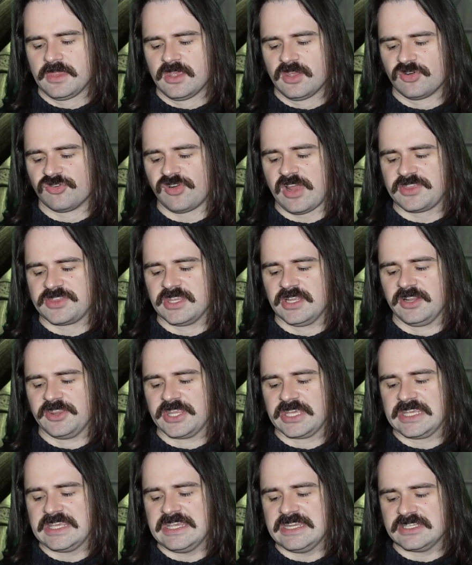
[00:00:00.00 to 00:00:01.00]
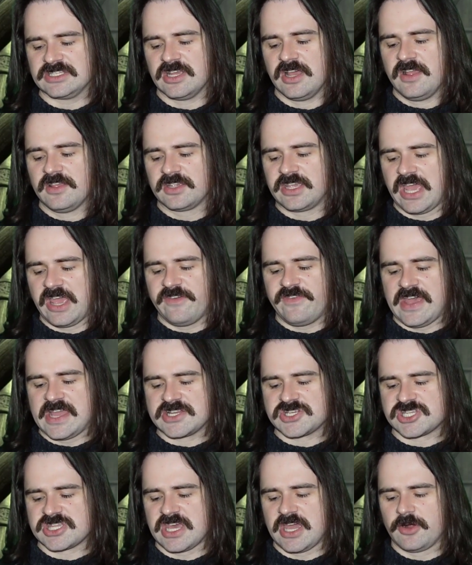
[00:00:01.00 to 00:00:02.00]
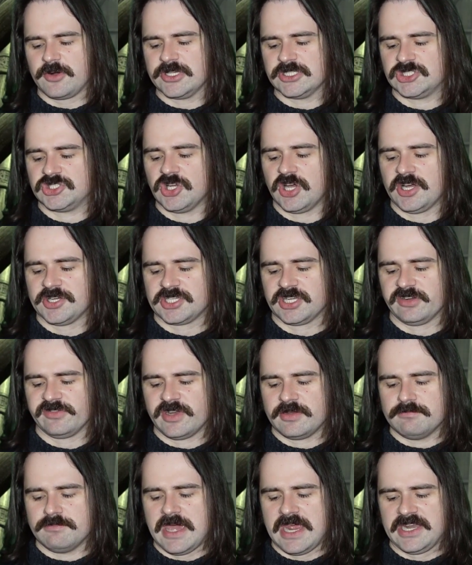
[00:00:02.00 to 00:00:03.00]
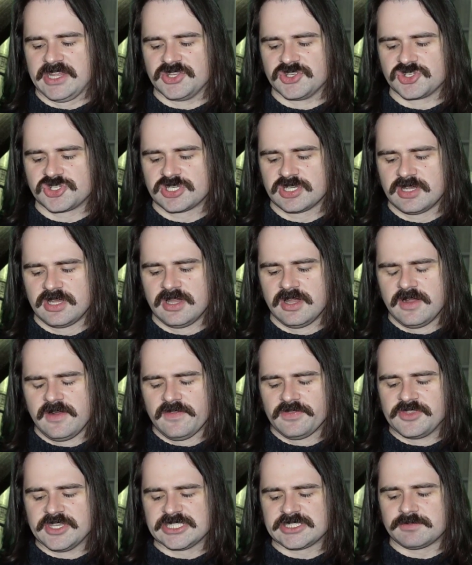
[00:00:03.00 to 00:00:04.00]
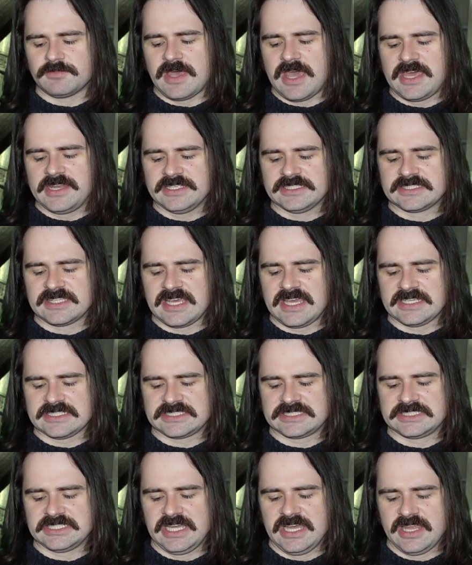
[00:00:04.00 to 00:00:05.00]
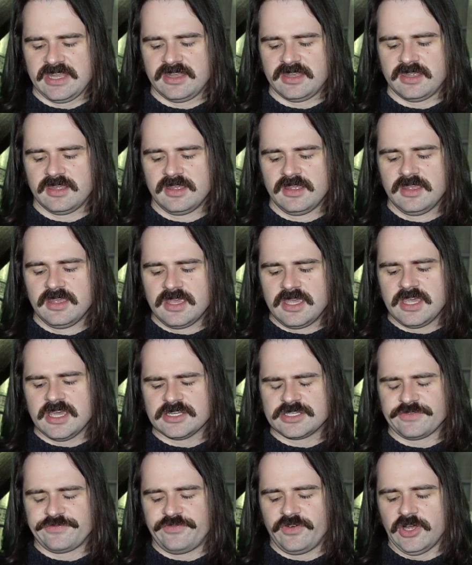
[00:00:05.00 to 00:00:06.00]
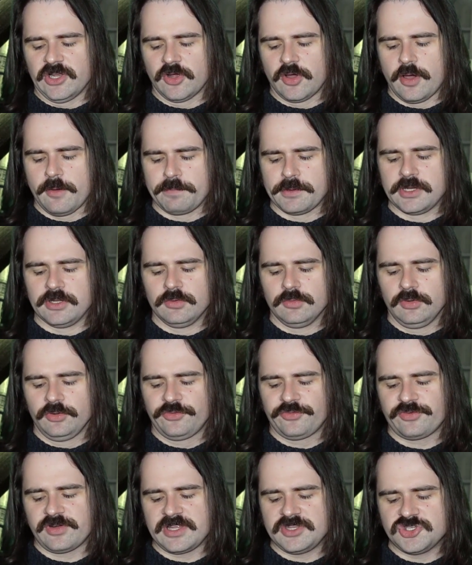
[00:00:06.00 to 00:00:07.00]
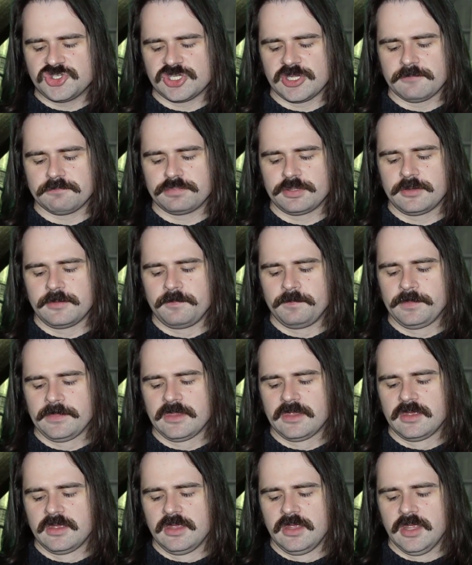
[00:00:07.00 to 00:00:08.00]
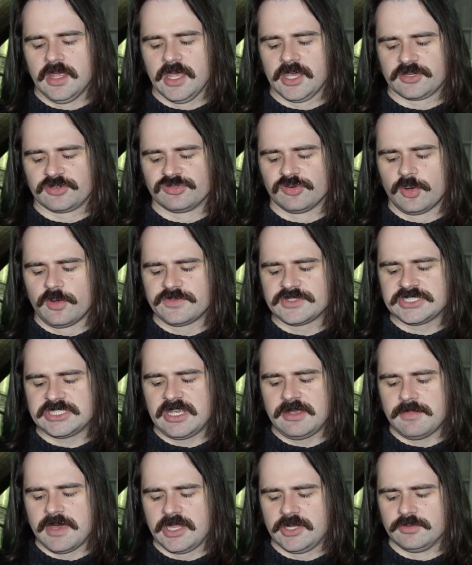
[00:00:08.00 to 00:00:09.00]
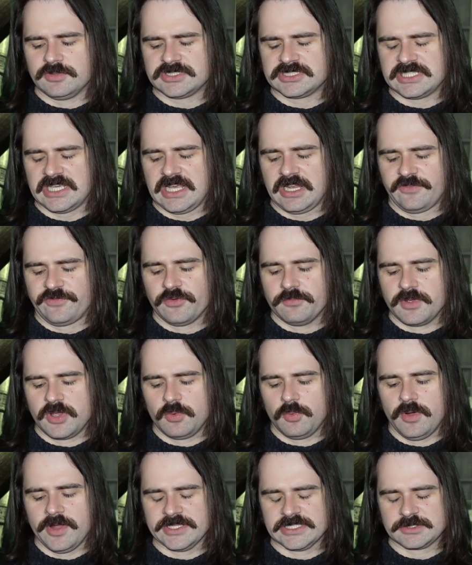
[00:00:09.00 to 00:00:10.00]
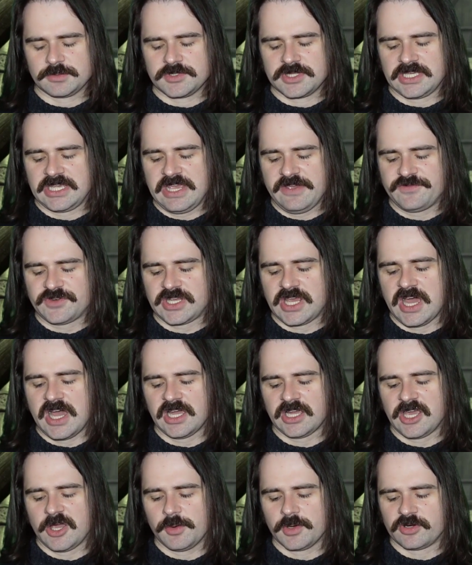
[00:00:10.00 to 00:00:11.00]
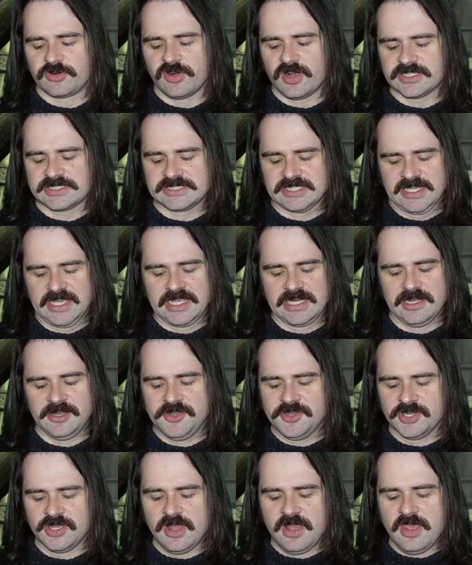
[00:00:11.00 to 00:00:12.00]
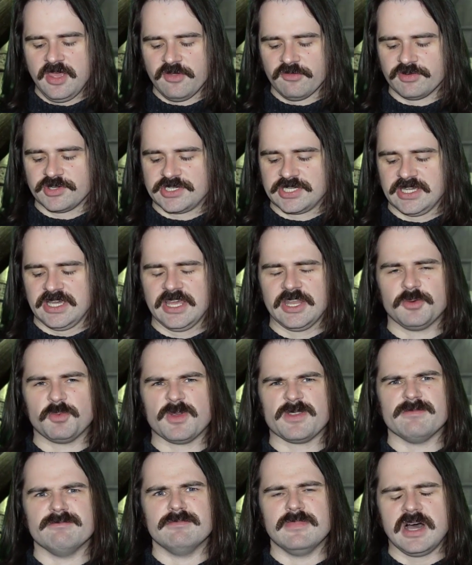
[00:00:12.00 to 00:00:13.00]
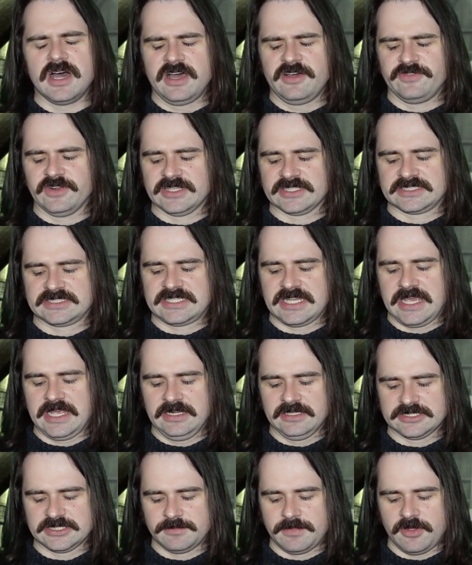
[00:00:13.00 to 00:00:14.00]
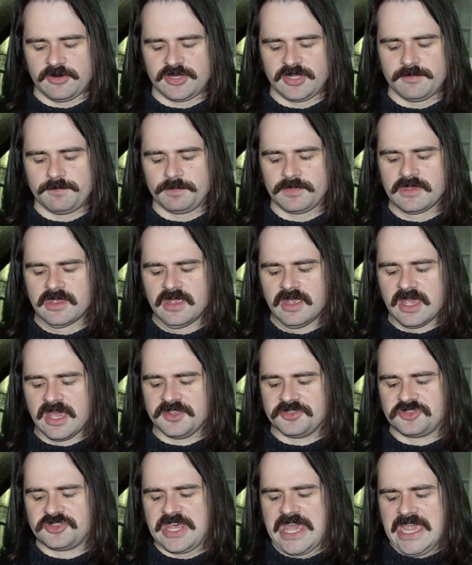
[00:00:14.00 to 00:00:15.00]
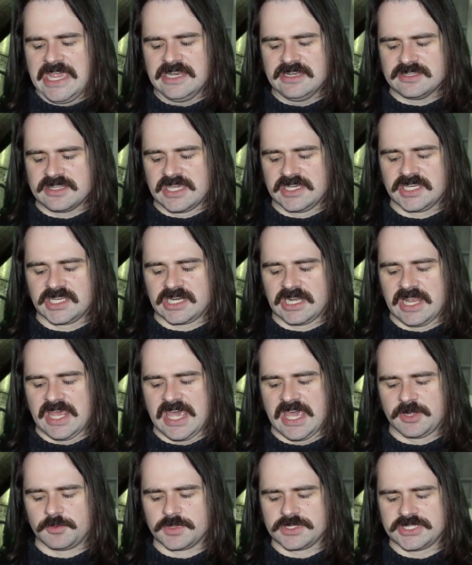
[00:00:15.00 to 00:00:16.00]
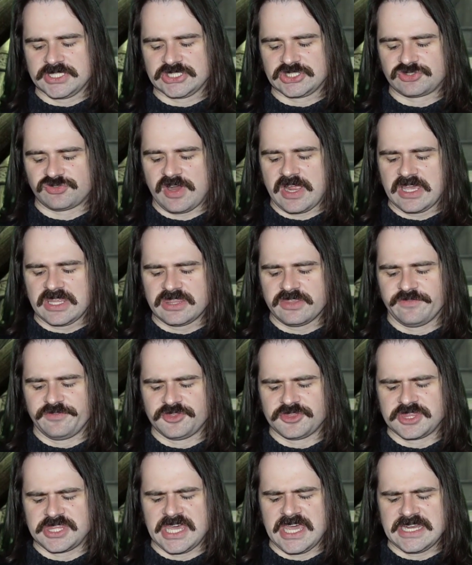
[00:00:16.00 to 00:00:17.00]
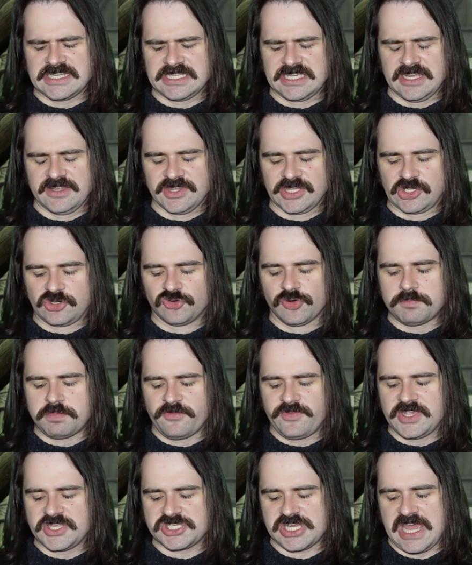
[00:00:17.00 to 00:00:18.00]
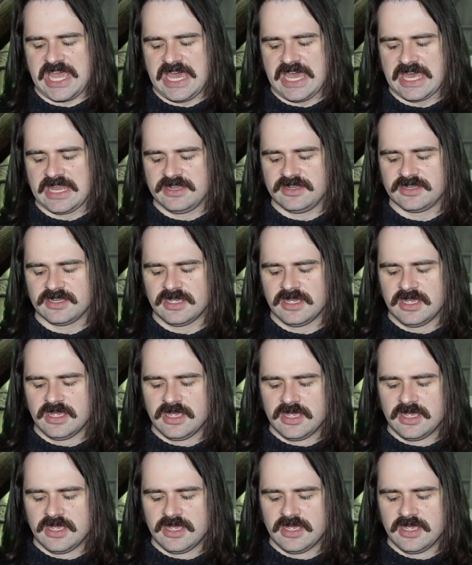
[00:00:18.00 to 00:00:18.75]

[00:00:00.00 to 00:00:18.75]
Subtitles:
Hrethel the Geat gave Ecgtheow his daughter in marriage. This man is their son, here to follow up an old friendship. A crew of seamen who sailed for me once with a gift cargo across to Geatland returned with marvelous tales about him. A thane, they declared, with the strength of 30 in the grip of each hand.